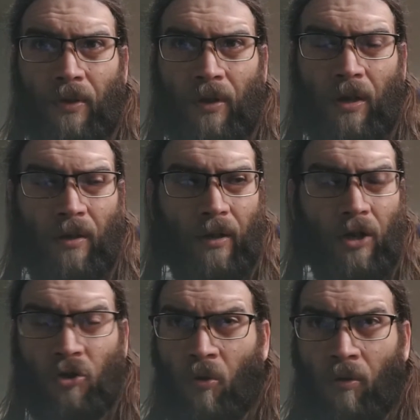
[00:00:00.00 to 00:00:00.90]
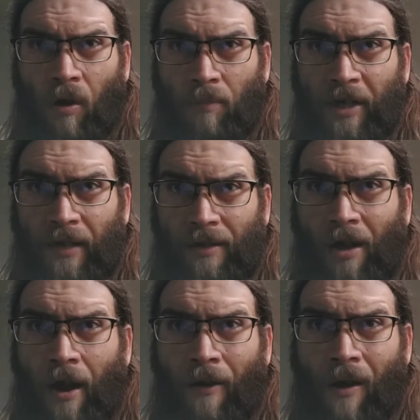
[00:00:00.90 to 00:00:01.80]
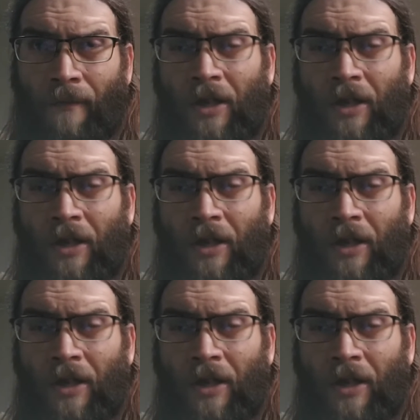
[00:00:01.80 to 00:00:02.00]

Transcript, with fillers: the control arm to get the tire off.